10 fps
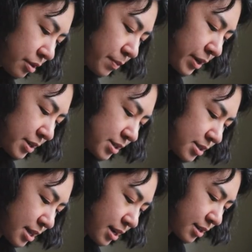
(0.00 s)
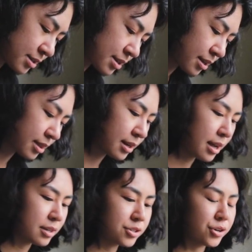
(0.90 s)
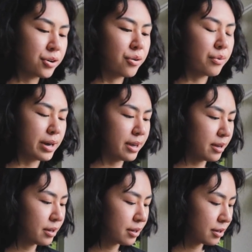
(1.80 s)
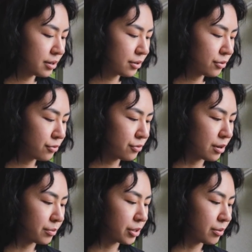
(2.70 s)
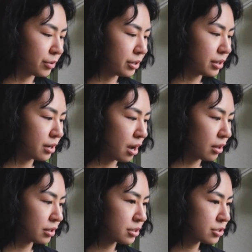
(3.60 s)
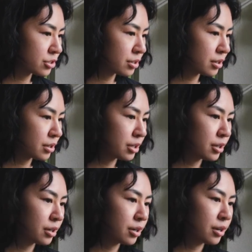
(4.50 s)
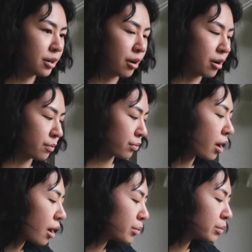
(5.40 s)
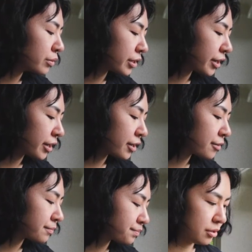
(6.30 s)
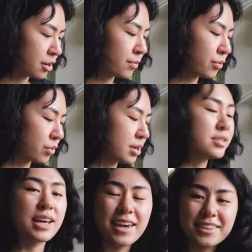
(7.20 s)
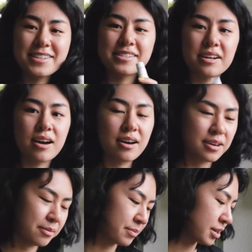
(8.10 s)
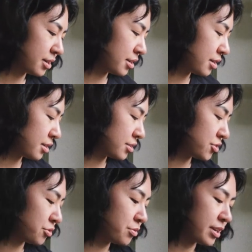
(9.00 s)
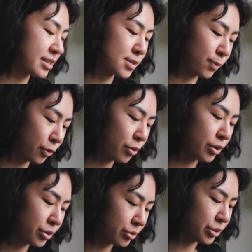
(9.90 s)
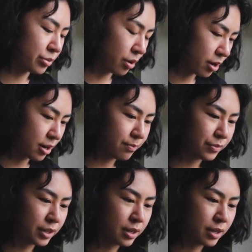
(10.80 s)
The biggest things that I took away from community college are probably number one, take this time to explore who you are